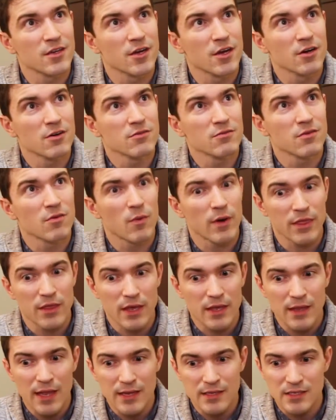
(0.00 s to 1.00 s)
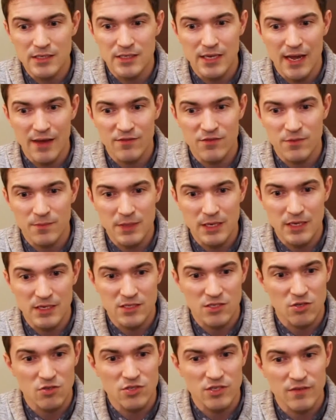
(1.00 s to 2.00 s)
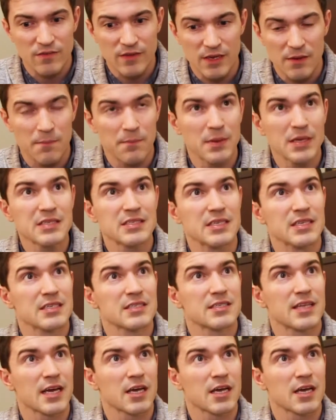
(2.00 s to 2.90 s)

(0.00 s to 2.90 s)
You know, and that doesn't have to be exclusively to business.